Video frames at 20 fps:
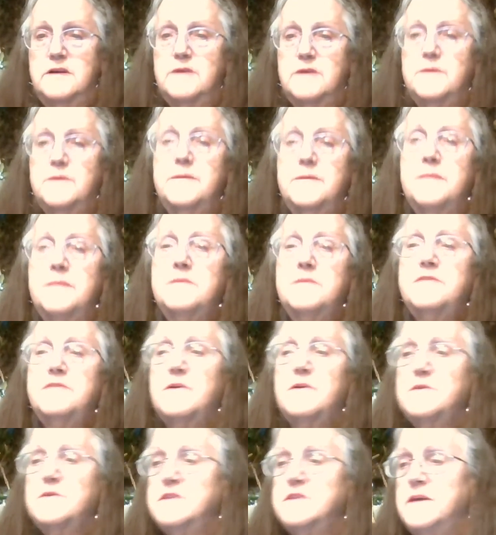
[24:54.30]
Remember,
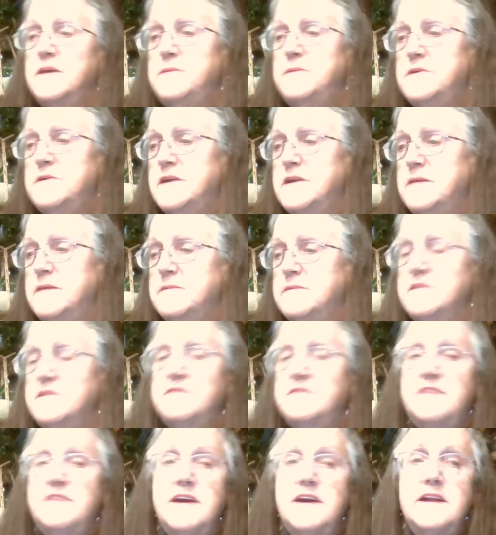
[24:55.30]
folks, keep your name in the
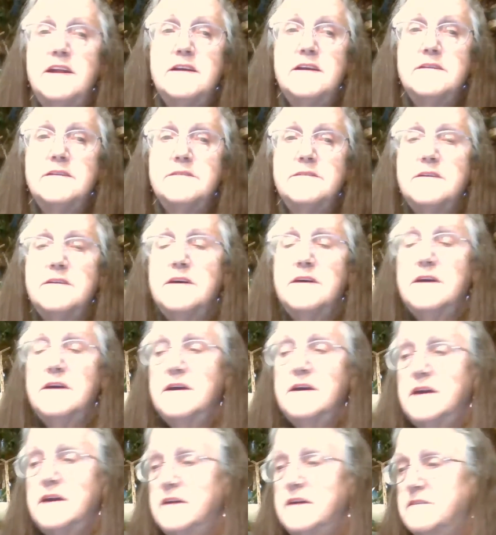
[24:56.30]
feed.
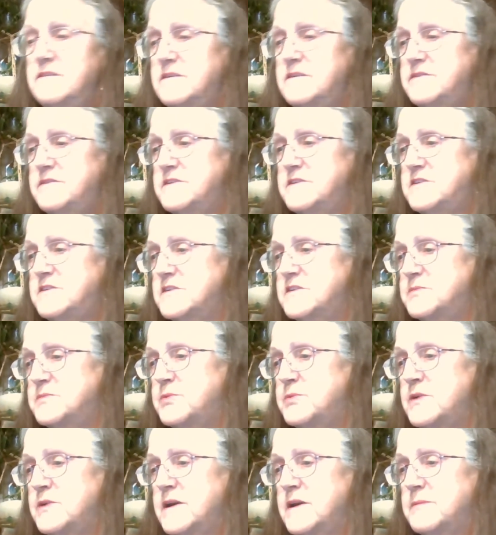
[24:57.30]
even if it's just
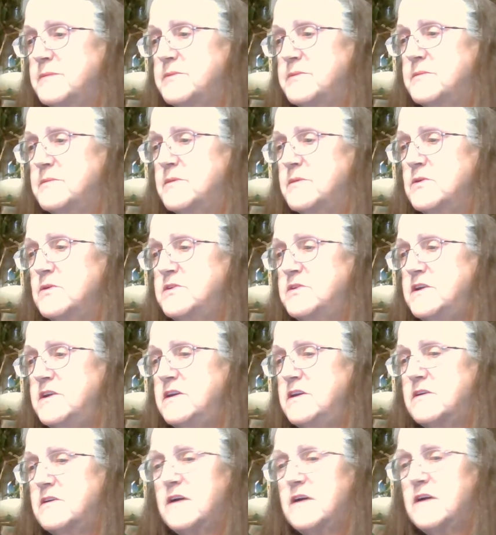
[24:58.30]
putting up an
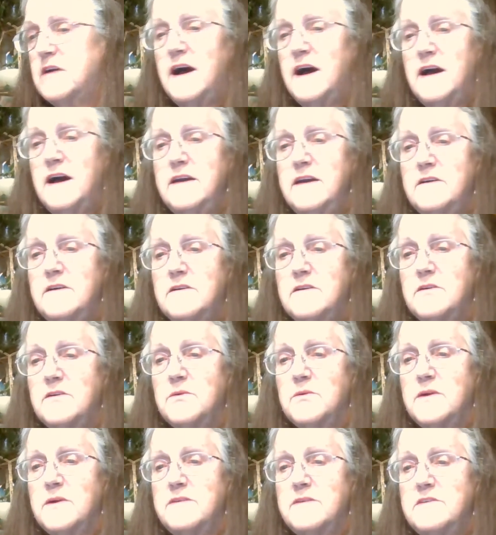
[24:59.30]
emoji or a hi or
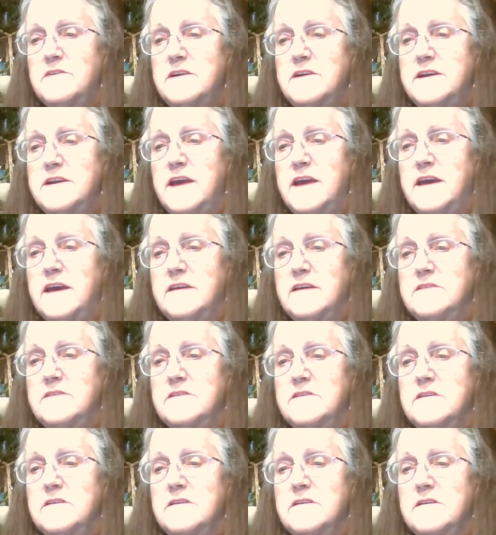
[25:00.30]
whatever it
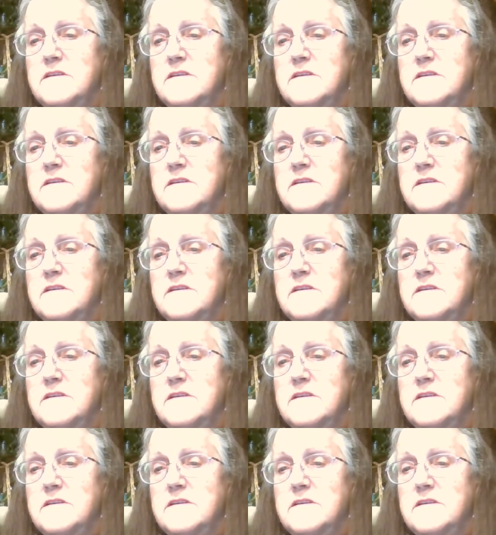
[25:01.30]
takes.